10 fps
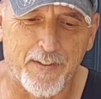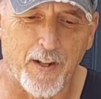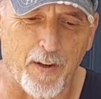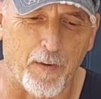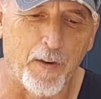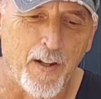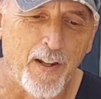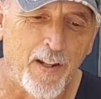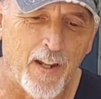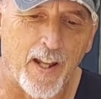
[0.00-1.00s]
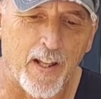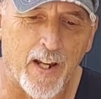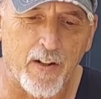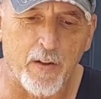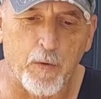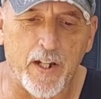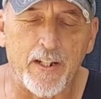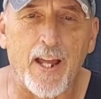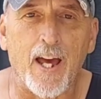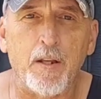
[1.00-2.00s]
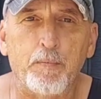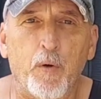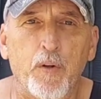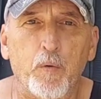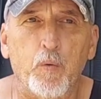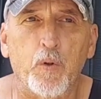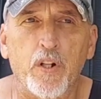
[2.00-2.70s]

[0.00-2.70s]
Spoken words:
So Larry weighed 9 pounds